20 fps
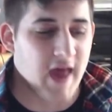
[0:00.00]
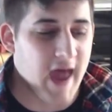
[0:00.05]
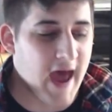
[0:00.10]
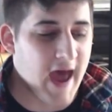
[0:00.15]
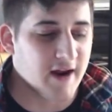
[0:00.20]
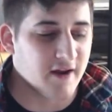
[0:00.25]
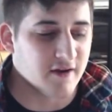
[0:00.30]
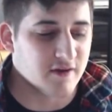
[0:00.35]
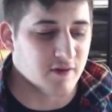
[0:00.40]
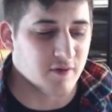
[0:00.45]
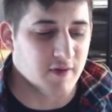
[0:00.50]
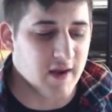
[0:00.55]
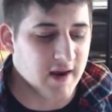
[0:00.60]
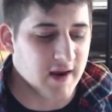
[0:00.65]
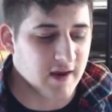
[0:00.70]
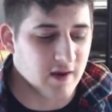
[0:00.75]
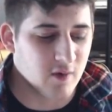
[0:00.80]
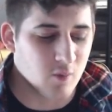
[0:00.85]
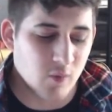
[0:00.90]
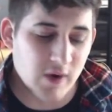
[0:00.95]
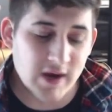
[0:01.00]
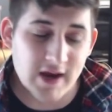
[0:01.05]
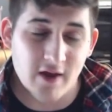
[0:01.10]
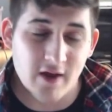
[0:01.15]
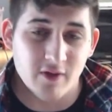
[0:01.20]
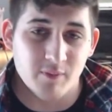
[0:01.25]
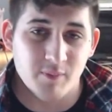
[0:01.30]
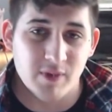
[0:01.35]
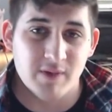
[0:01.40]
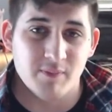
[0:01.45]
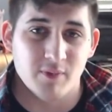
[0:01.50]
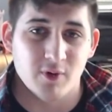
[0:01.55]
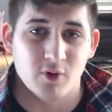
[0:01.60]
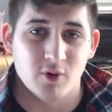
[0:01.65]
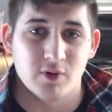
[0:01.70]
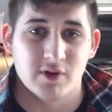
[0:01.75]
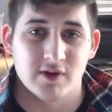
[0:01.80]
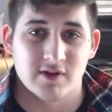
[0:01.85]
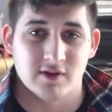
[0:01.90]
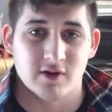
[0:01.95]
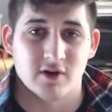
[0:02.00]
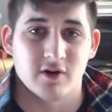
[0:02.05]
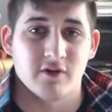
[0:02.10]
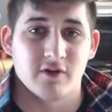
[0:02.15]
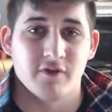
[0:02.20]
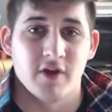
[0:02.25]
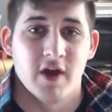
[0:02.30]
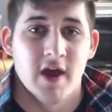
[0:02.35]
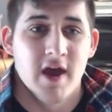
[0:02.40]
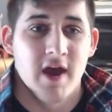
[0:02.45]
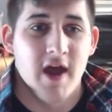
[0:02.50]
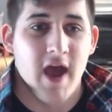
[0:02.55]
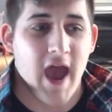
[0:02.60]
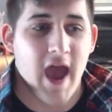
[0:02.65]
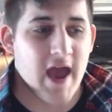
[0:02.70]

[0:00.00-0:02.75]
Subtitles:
at us so that it can weed out the people who deserve